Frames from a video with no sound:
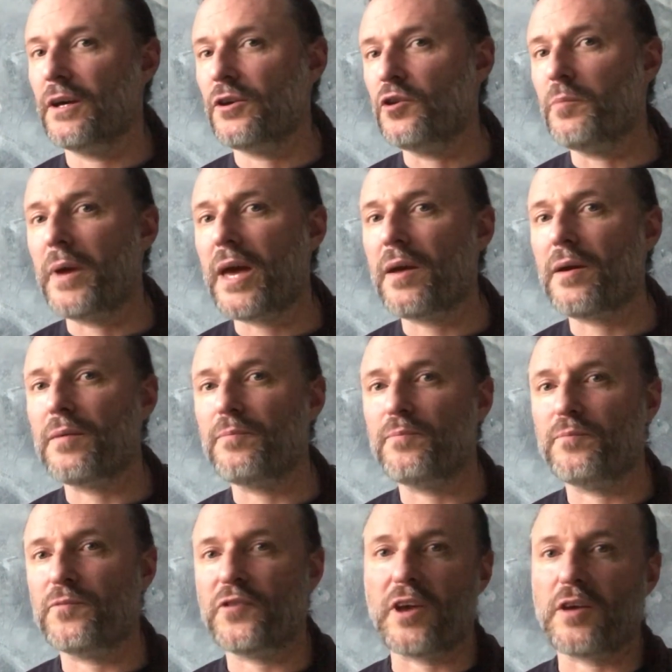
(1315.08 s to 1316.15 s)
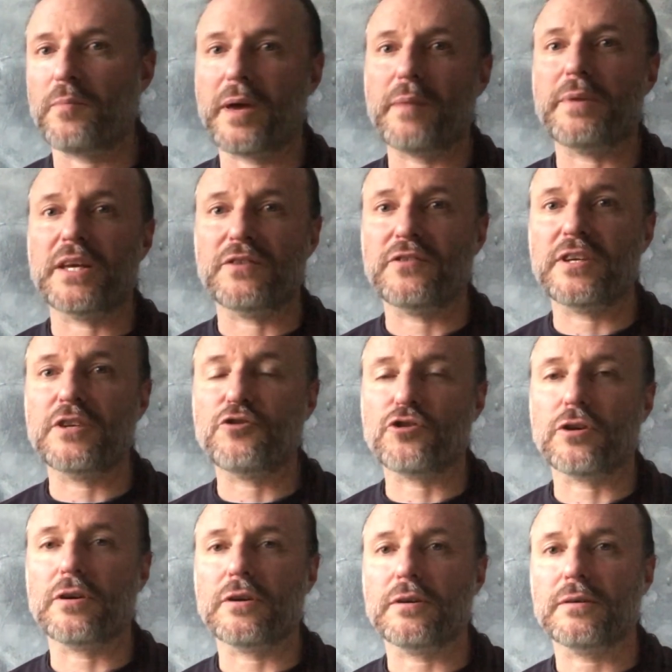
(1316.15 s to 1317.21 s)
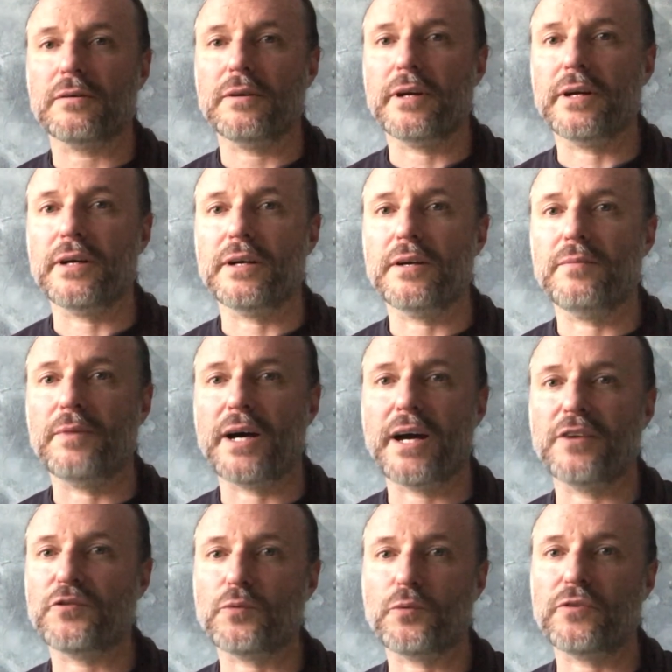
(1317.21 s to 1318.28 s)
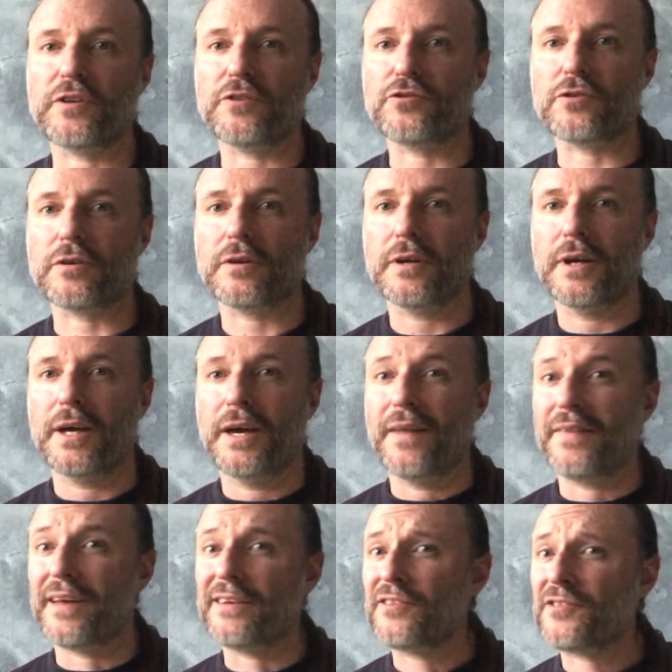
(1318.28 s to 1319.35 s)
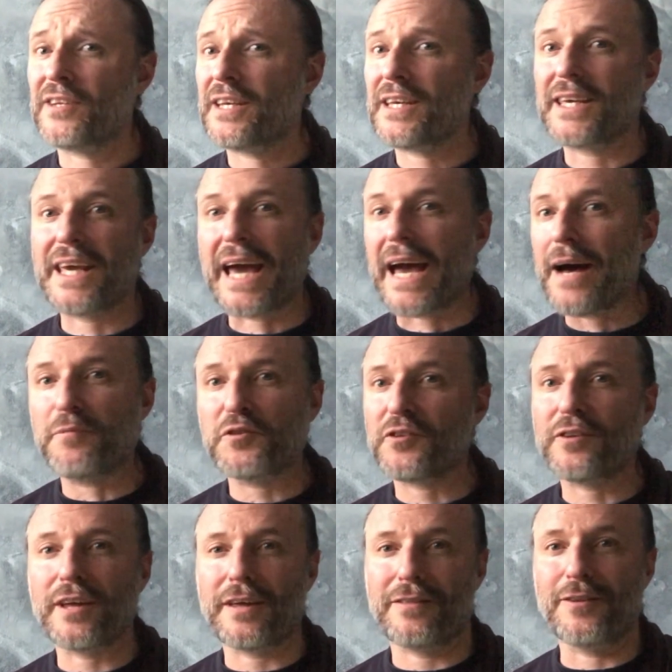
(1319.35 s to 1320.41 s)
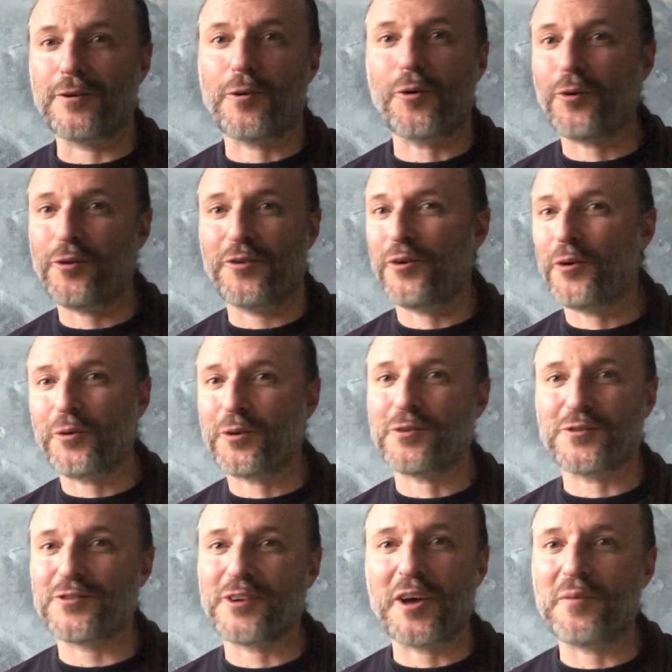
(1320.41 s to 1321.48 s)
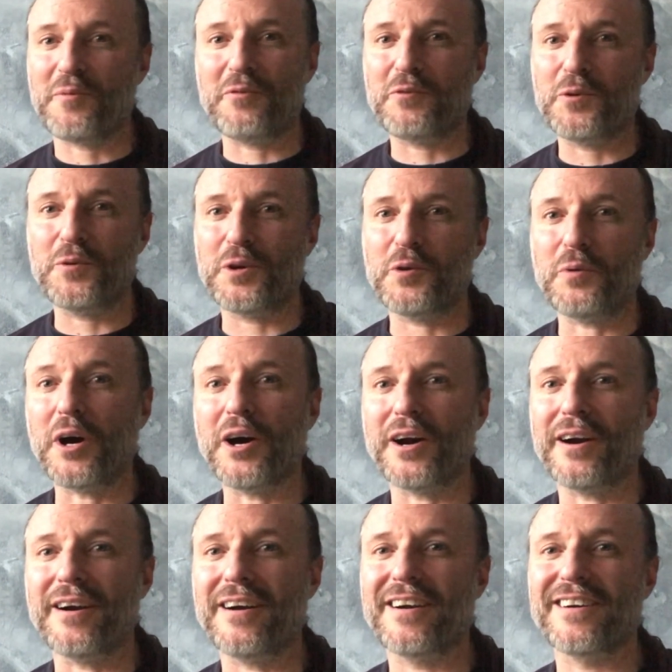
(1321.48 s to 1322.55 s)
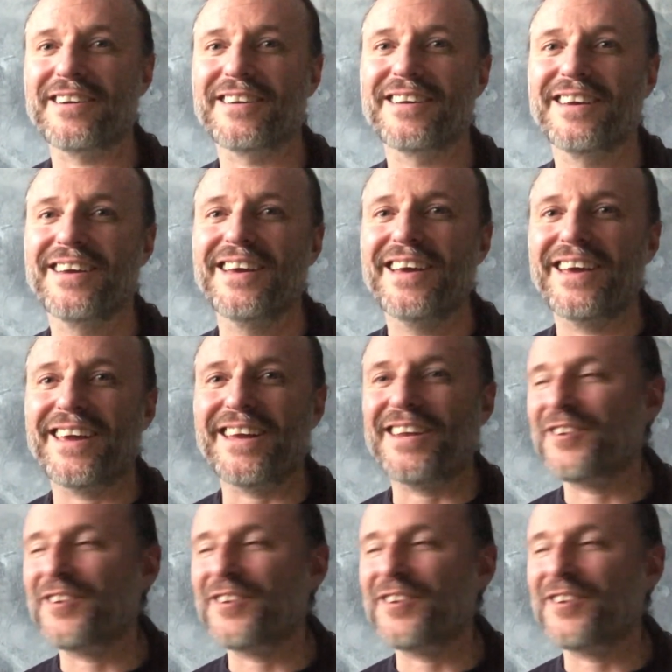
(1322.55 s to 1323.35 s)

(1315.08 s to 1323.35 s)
you may say you may be a teacher, a high school teacher. That doesn't encapsulate the whole total sum of who you are. It